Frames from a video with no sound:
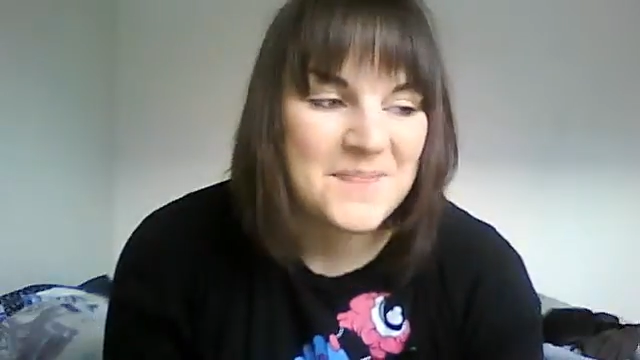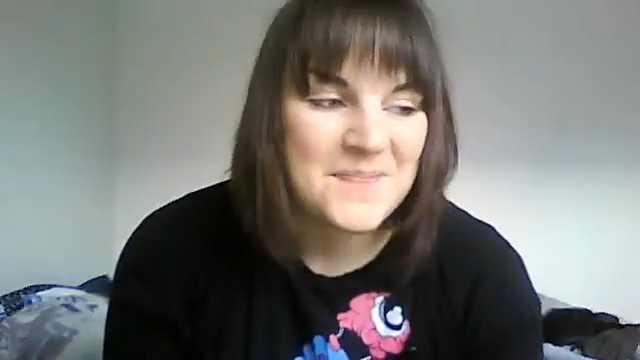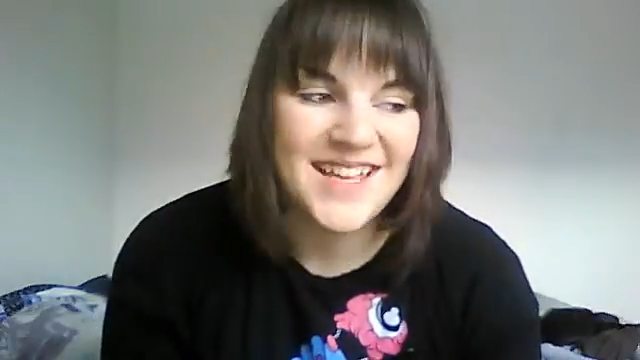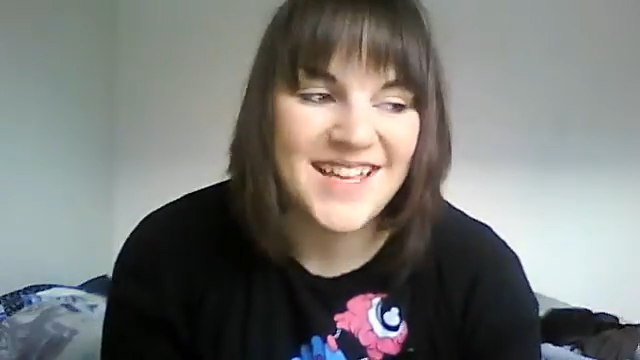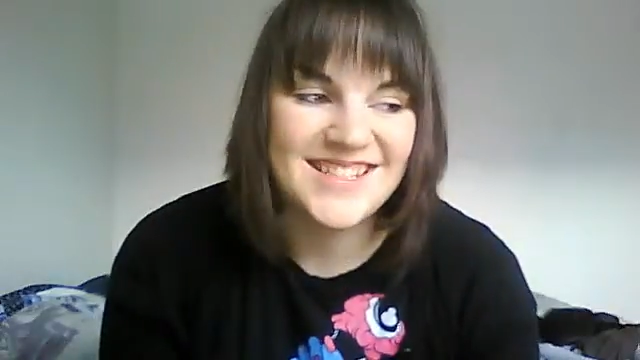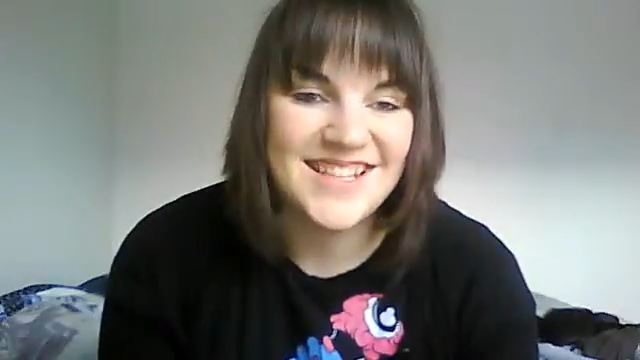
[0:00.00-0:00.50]

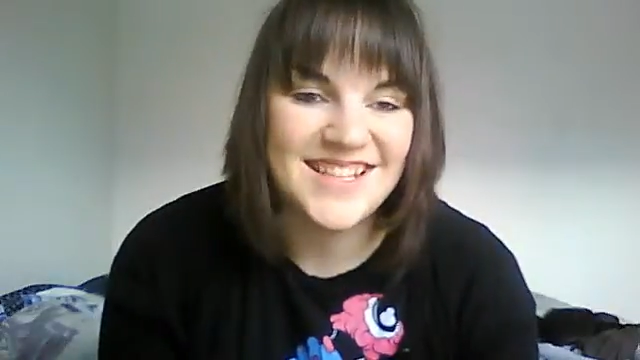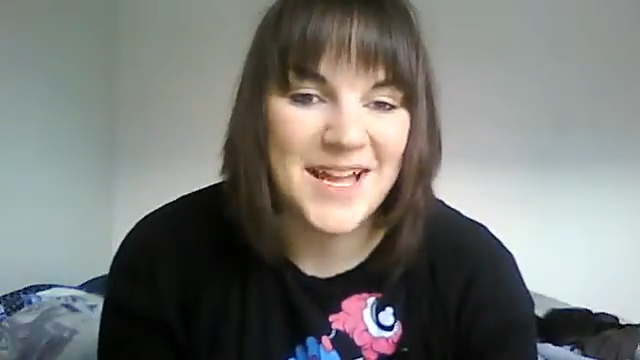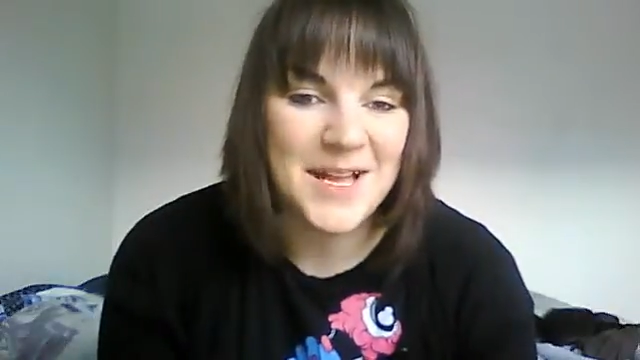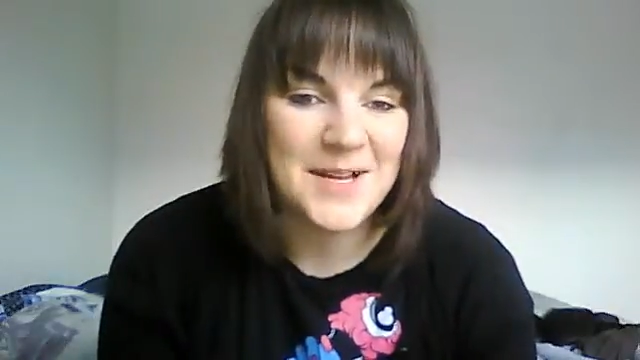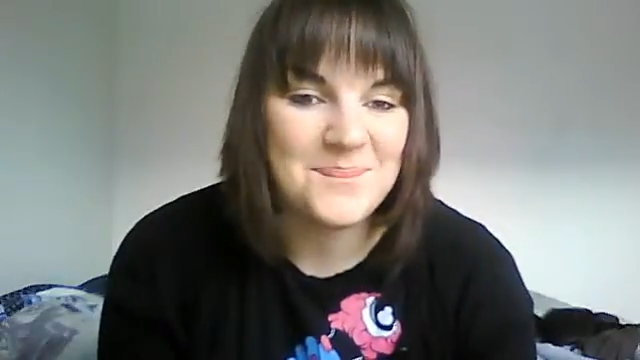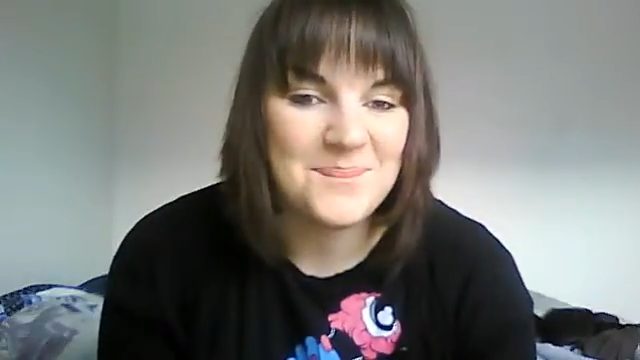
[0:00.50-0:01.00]
it's
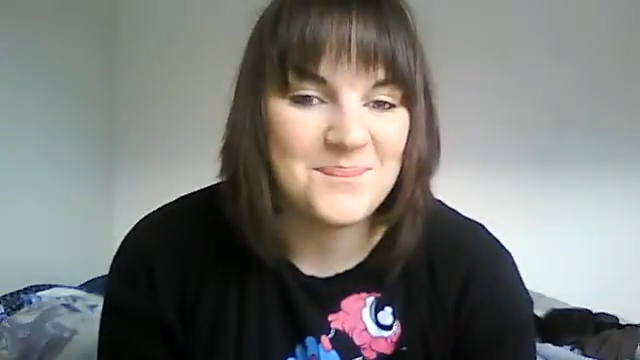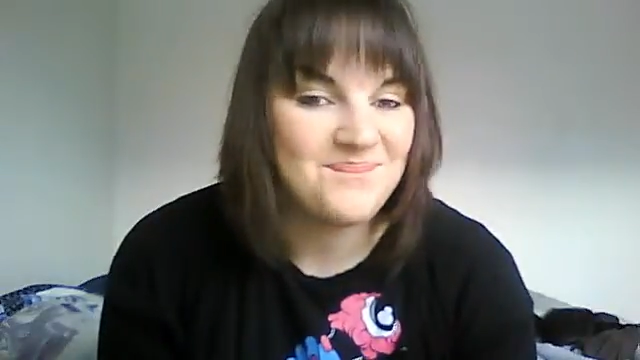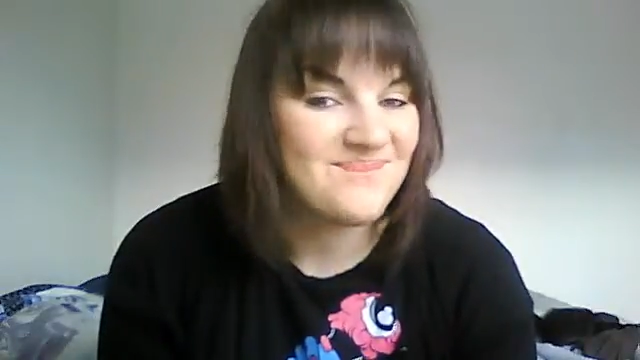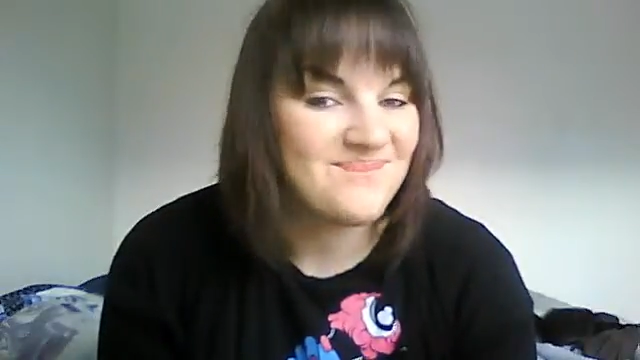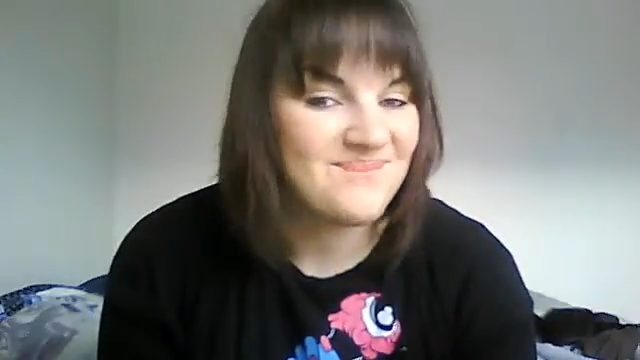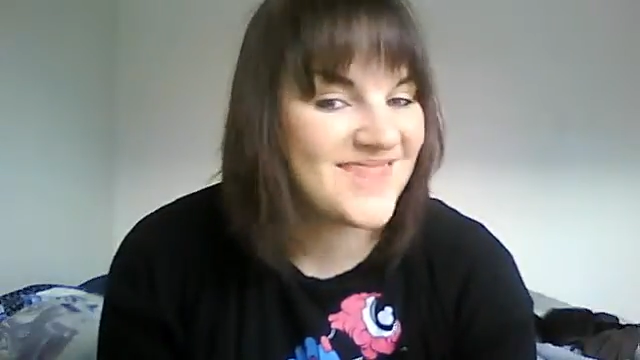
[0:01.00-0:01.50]
um,
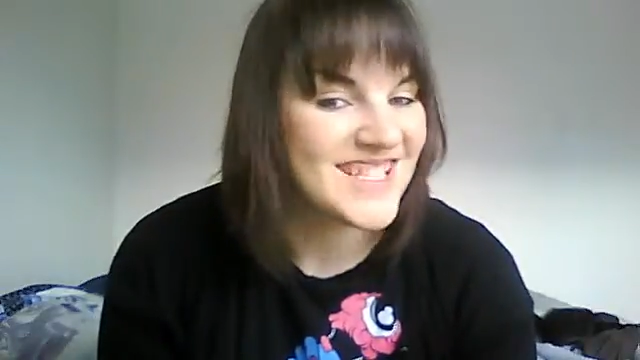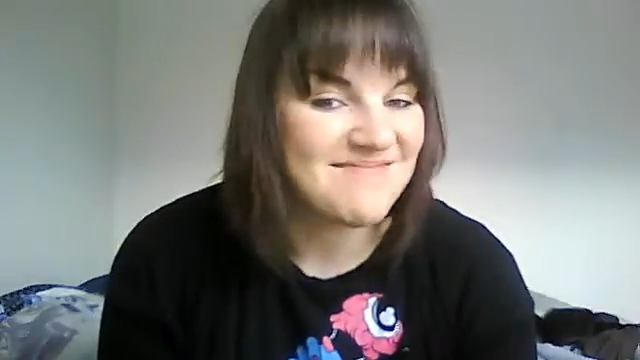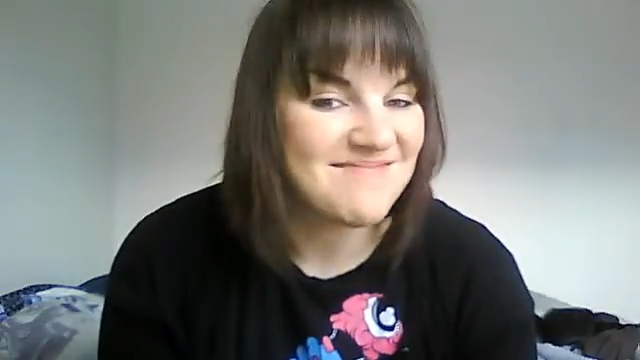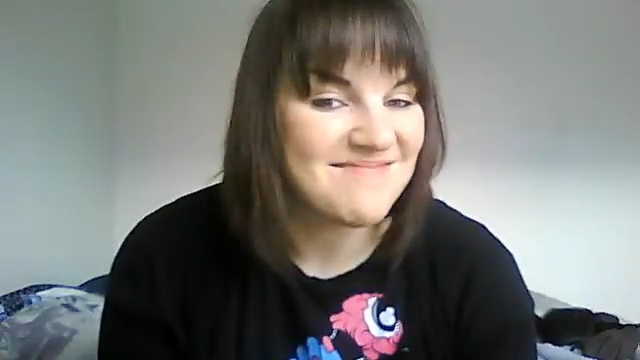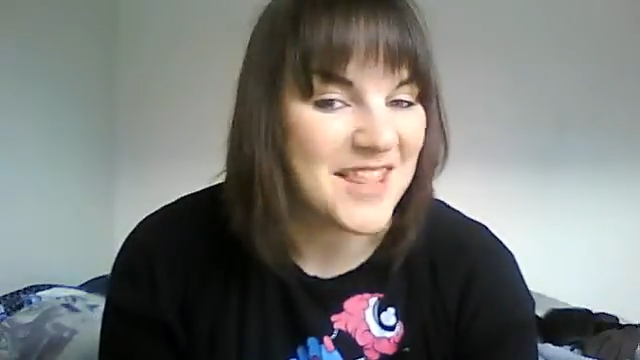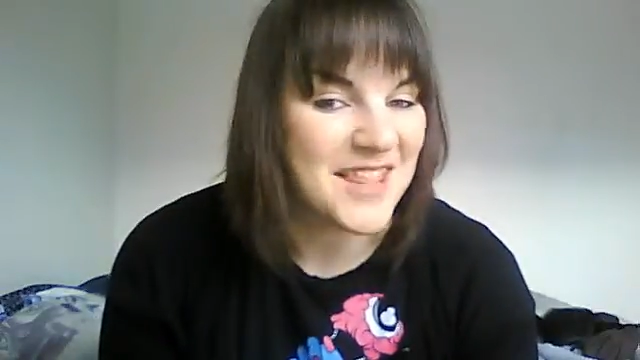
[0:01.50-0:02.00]

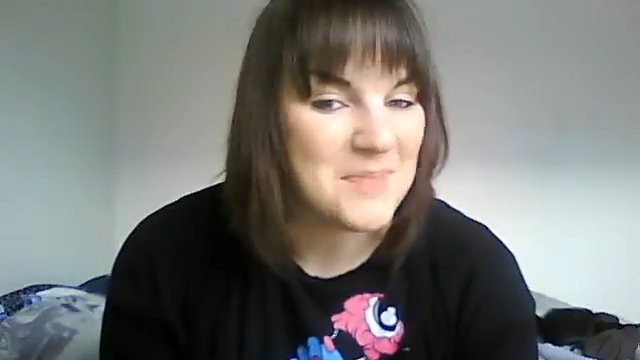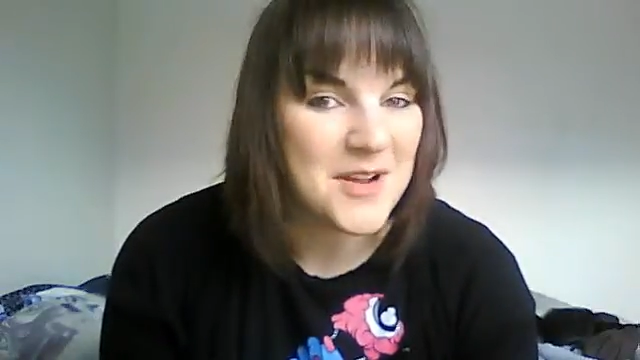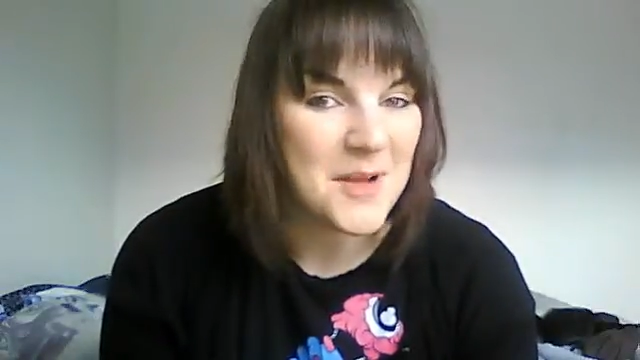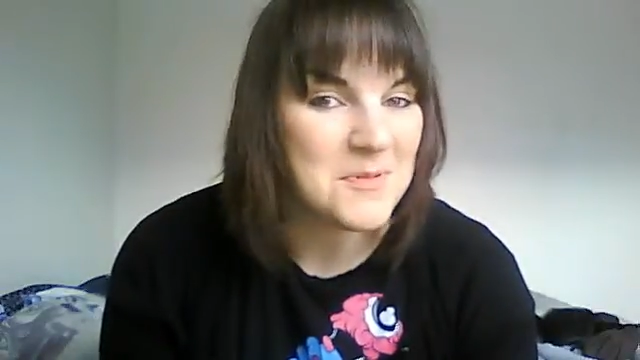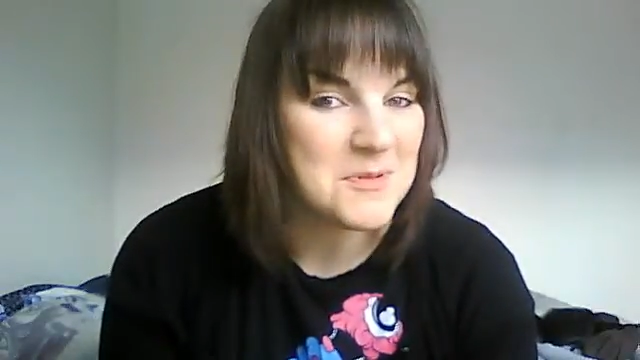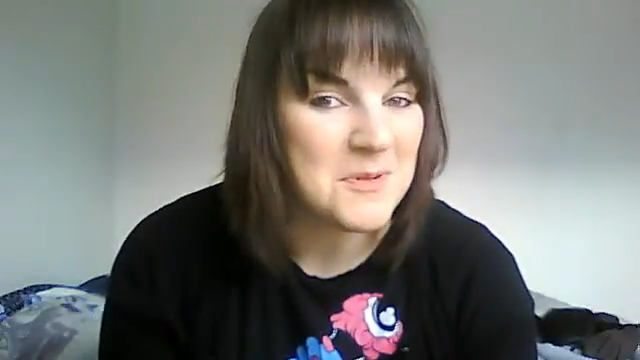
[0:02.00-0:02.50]
not the book
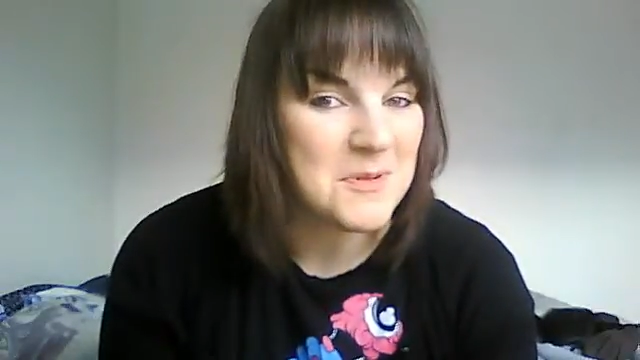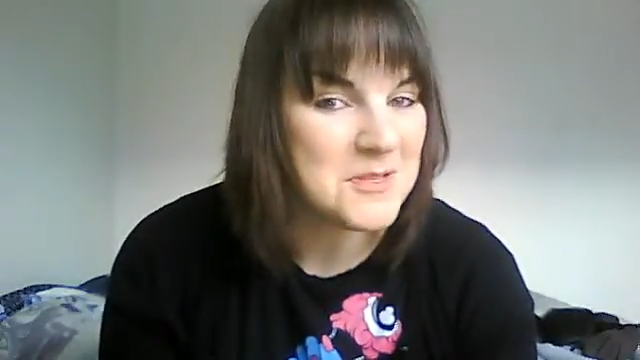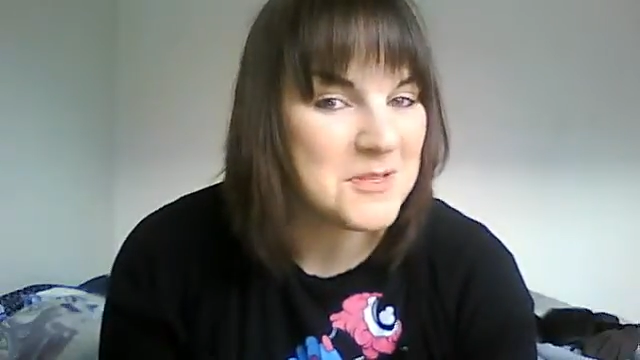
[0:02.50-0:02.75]
I'm supposed to be